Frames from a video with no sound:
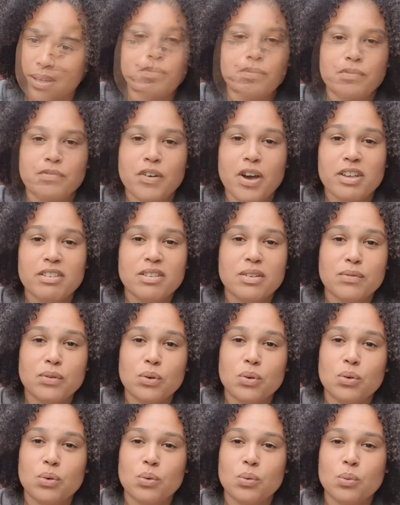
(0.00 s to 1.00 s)
First of
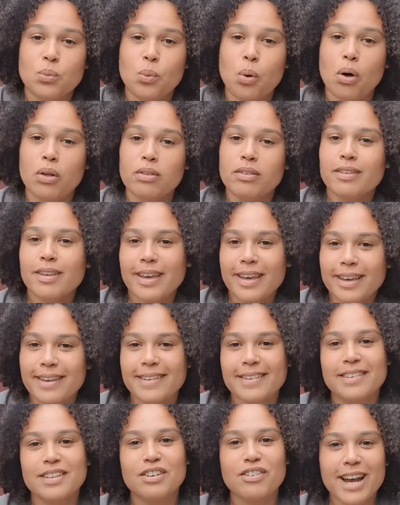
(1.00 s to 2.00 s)
all, what
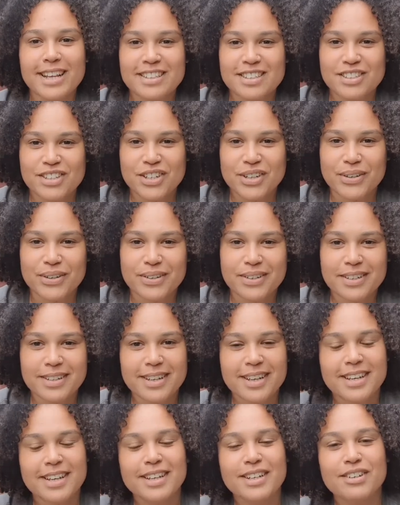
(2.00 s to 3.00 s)
is gratitude?
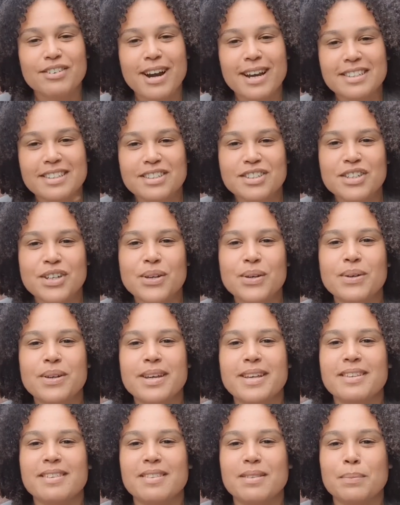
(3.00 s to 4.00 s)
Gratitude
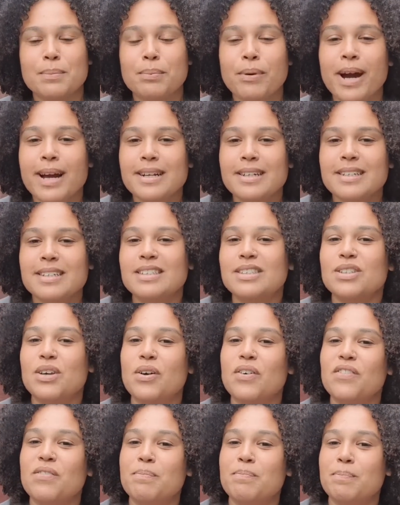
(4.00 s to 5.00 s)
is the practice
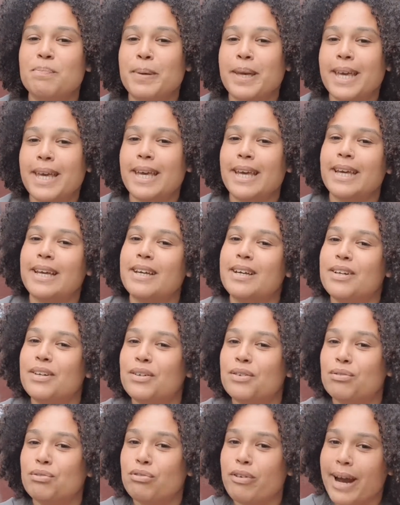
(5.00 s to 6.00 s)
of being
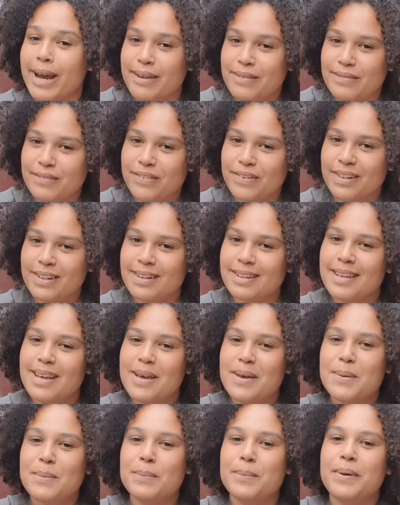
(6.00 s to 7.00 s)
grateful.
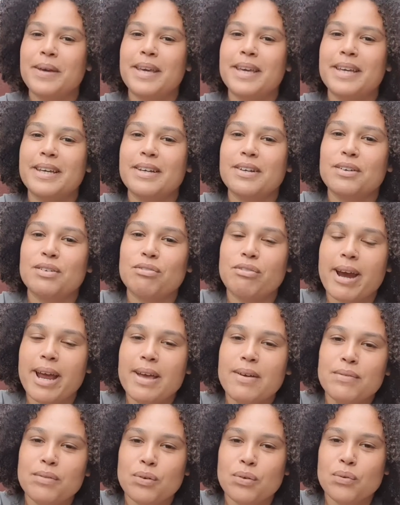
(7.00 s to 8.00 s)
Being
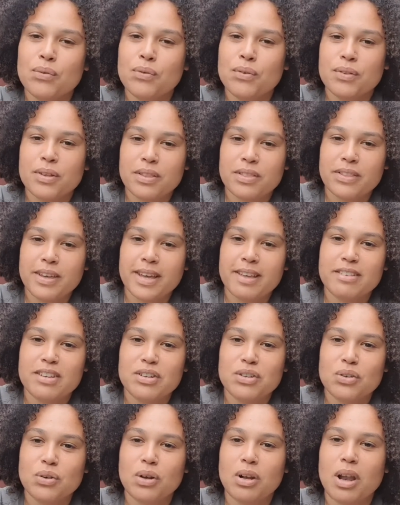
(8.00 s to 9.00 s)
grateful for the things
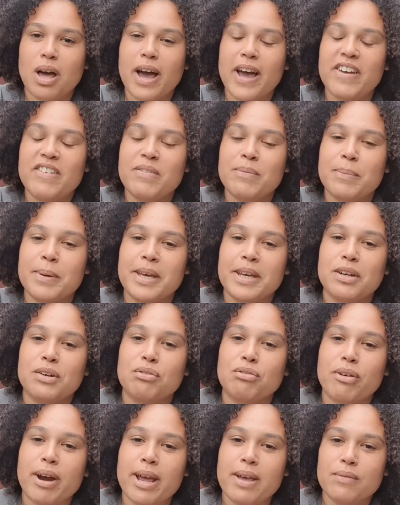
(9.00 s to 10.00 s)
in your life, being
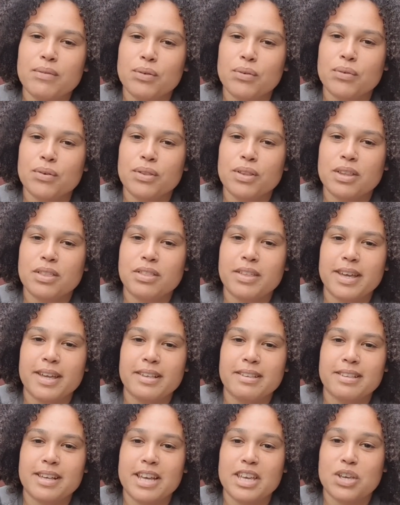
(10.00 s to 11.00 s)
grateful for the
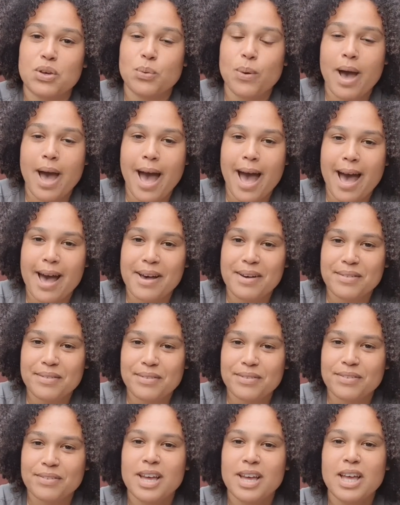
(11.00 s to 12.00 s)
things that you have,
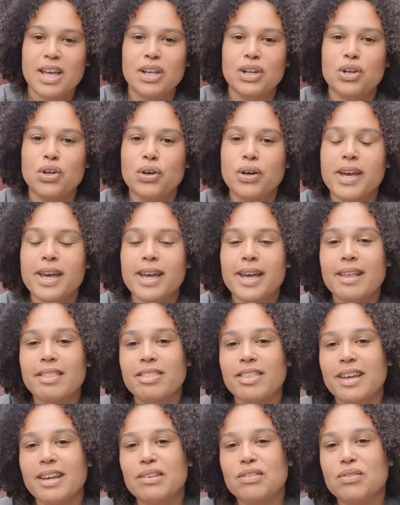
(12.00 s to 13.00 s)
looking at
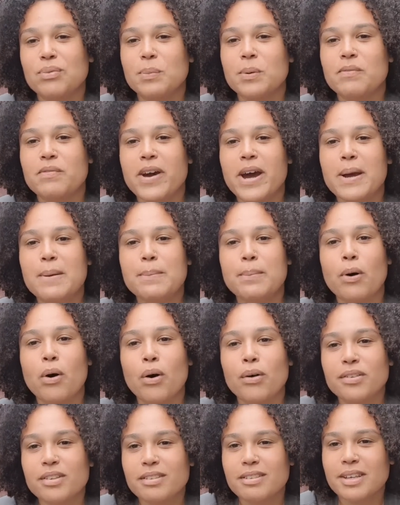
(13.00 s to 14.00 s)
things from a very
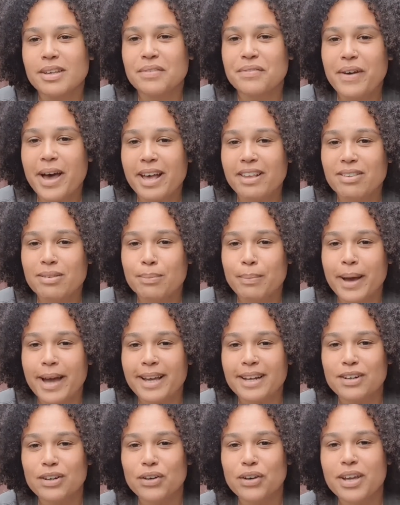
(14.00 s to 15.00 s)
positive
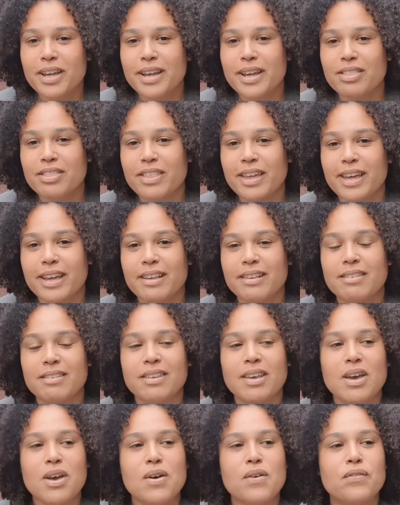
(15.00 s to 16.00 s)
aspect, looking at things
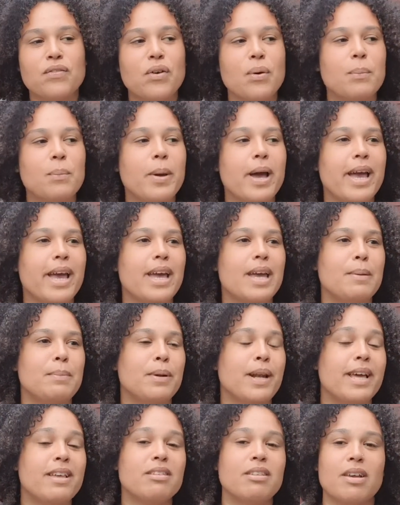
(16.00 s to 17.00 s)
from a
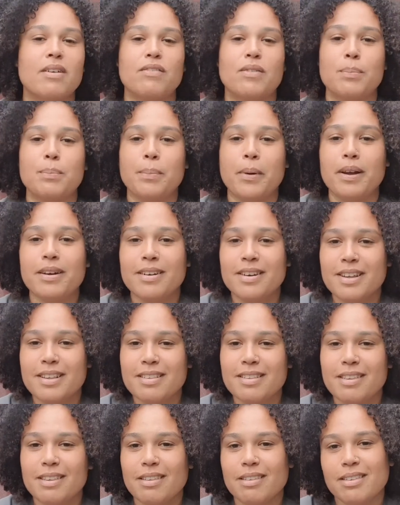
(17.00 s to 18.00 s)
place of
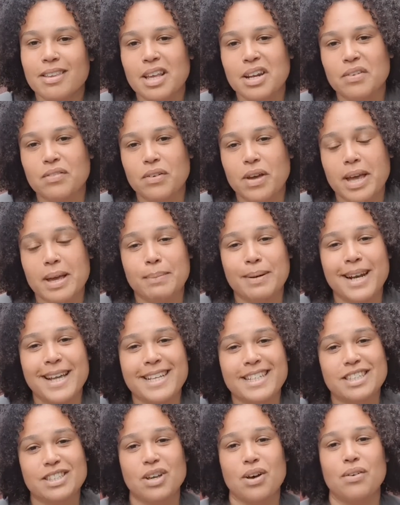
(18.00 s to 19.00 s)
abundance instead of a
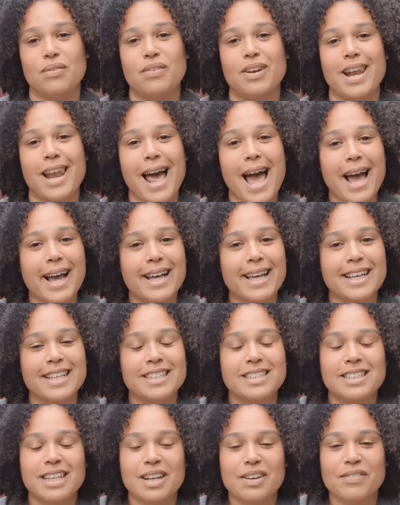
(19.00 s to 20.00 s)
place of lack,
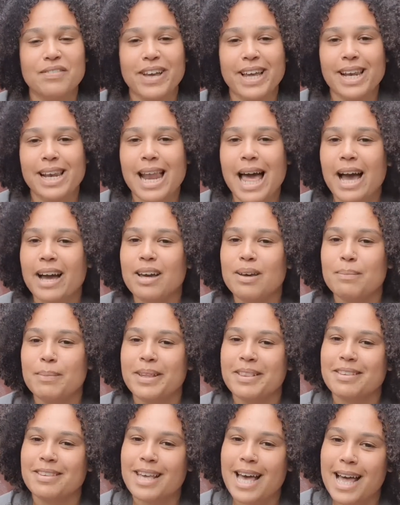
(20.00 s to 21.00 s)
instead of a lack
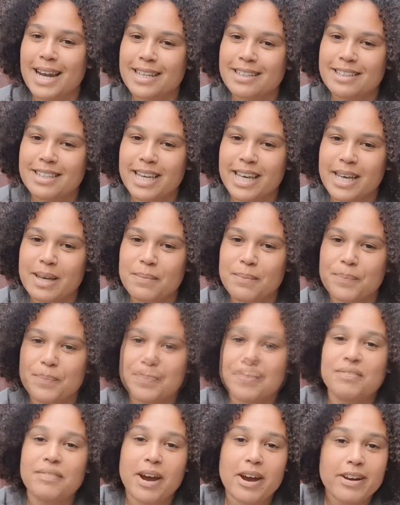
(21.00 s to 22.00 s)
mentality.
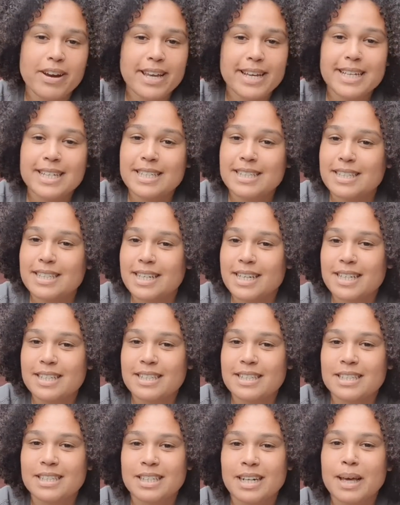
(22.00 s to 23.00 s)
It's very easy
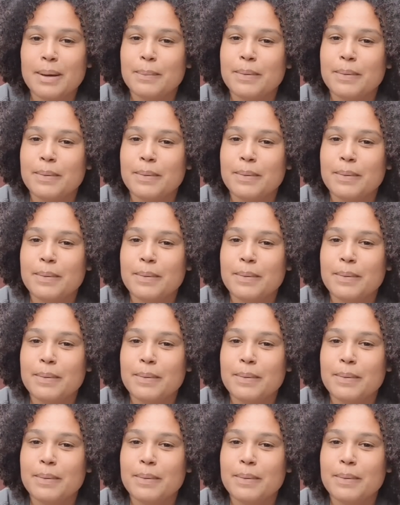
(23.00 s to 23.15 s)
to slip